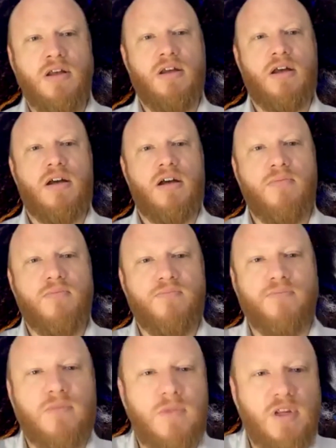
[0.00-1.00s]
And
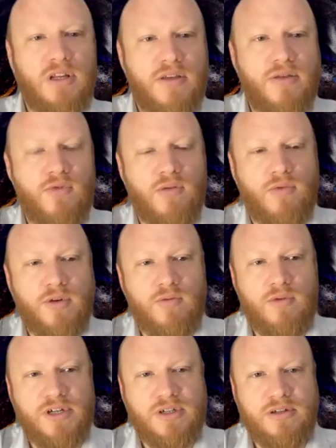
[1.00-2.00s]
then we've got one more
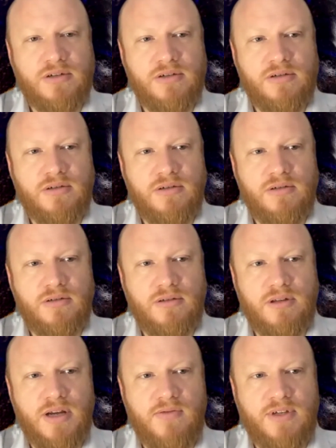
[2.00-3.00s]
question
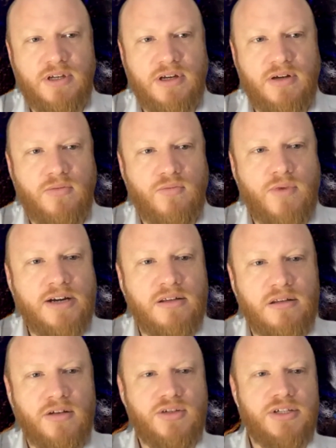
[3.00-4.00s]
left. Where do
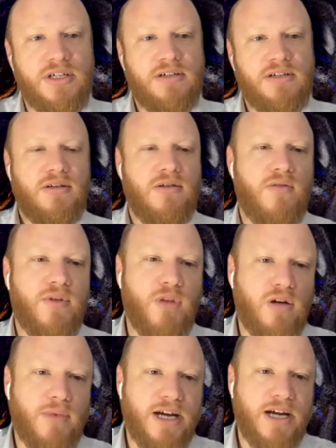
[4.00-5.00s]
the logic of the
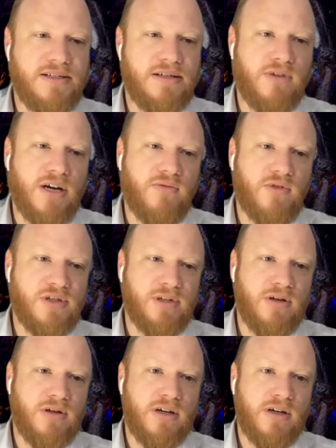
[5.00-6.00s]
model-based and reinforcement
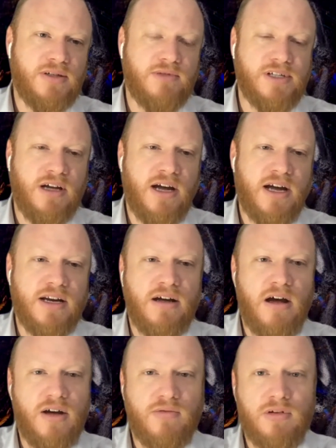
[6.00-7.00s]
learnings reside, in
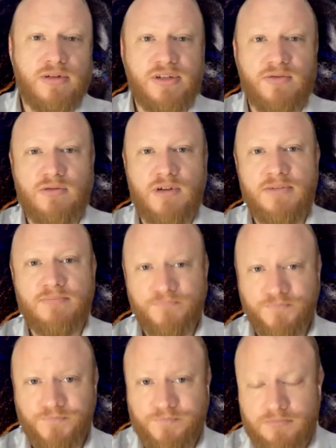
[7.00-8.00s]
hardware or software?
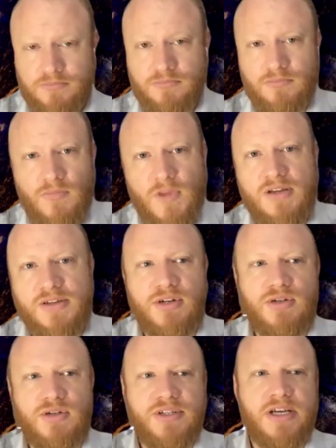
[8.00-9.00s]
So I
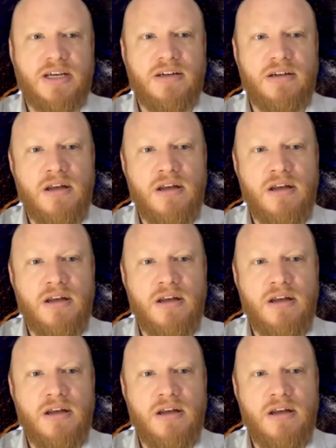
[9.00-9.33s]
should say,